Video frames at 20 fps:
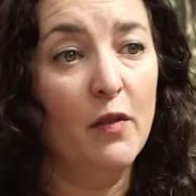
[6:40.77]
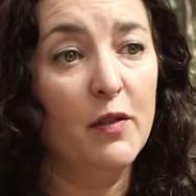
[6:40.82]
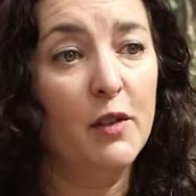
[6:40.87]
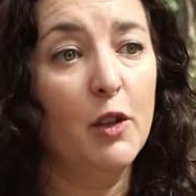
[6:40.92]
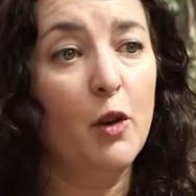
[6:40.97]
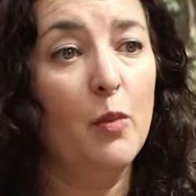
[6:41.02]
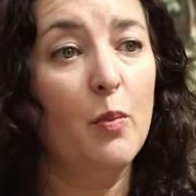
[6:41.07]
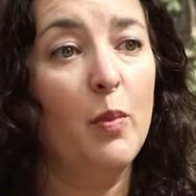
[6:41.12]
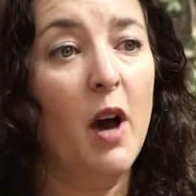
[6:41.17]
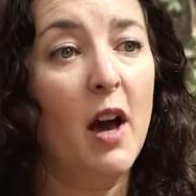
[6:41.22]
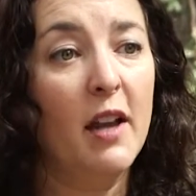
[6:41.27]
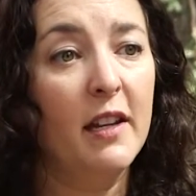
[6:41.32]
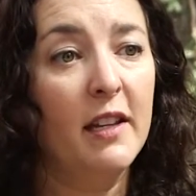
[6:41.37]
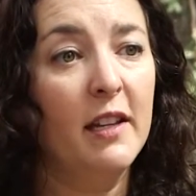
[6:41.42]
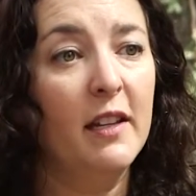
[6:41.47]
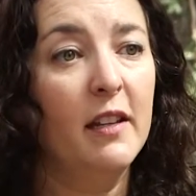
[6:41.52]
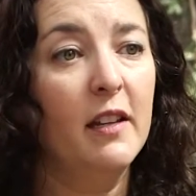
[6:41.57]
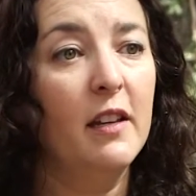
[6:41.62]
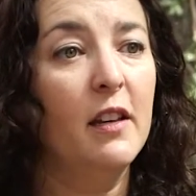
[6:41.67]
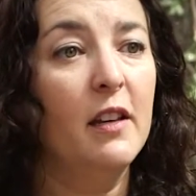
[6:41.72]
So your
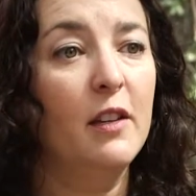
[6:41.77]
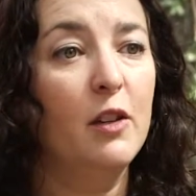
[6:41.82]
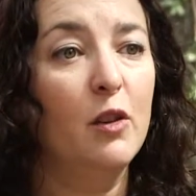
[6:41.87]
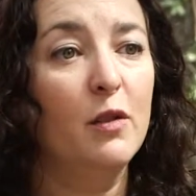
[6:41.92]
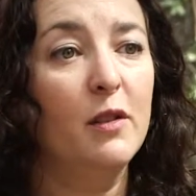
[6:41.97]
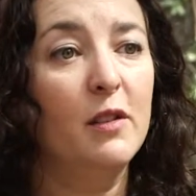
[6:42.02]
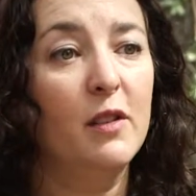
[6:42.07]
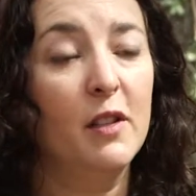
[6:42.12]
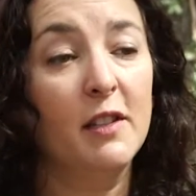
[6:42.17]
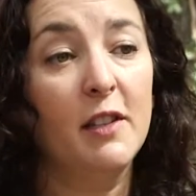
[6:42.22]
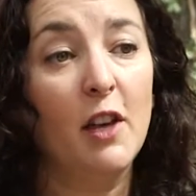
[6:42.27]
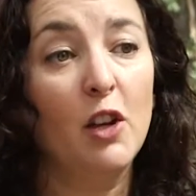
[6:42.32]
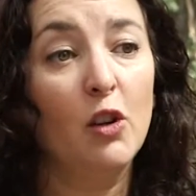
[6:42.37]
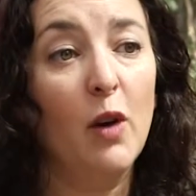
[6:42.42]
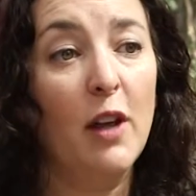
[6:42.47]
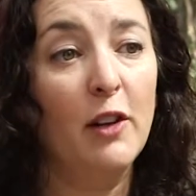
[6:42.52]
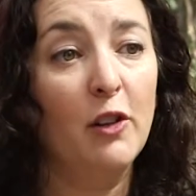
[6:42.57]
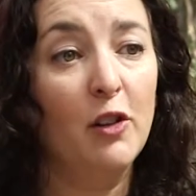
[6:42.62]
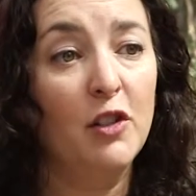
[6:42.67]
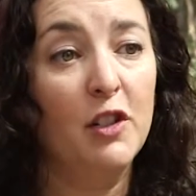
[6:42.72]
body, the subtle
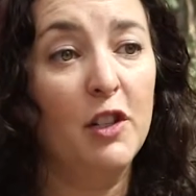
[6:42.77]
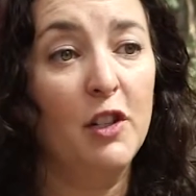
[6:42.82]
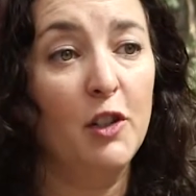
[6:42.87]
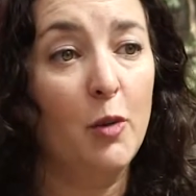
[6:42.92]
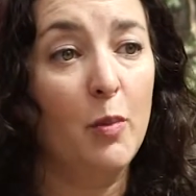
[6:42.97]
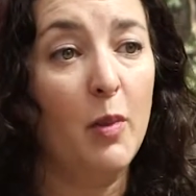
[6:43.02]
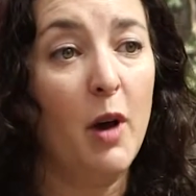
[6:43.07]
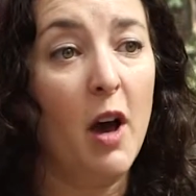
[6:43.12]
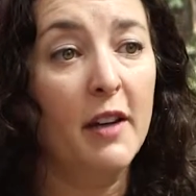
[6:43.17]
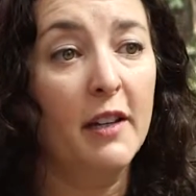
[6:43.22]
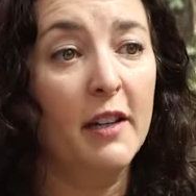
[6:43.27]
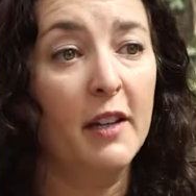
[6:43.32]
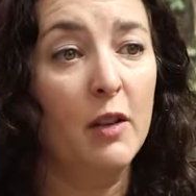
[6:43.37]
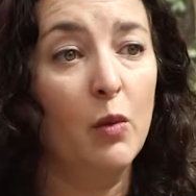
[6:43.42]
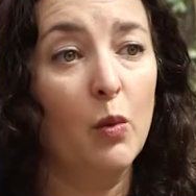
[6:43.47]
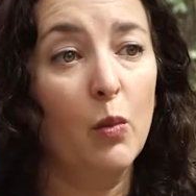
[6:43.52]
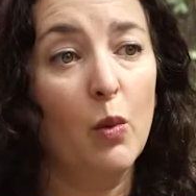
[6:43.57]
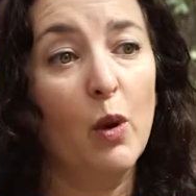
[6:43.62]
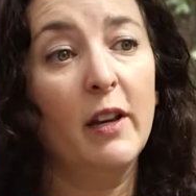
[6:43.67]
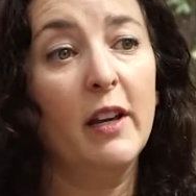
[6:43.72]
energy in your body,
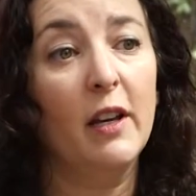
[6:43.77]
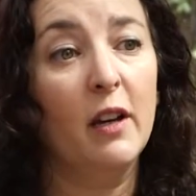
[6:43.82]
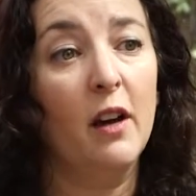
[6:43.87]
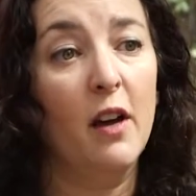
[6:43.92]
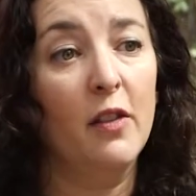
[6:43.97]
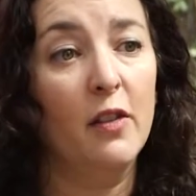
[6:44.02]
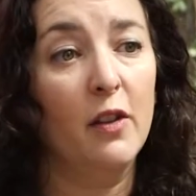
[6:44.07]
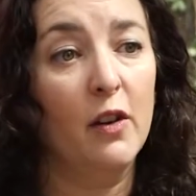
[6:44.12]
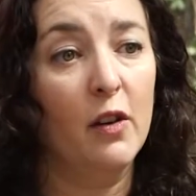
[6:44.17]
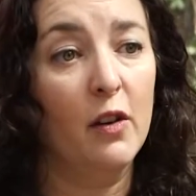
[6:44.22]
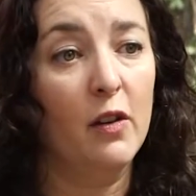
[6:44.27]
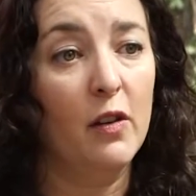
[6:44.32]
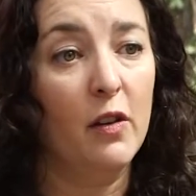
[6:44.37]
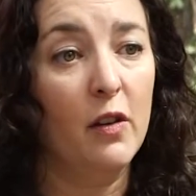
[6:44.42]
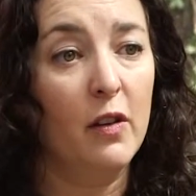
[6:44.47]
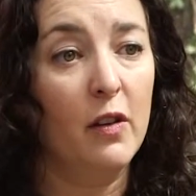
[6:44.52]
we're working on the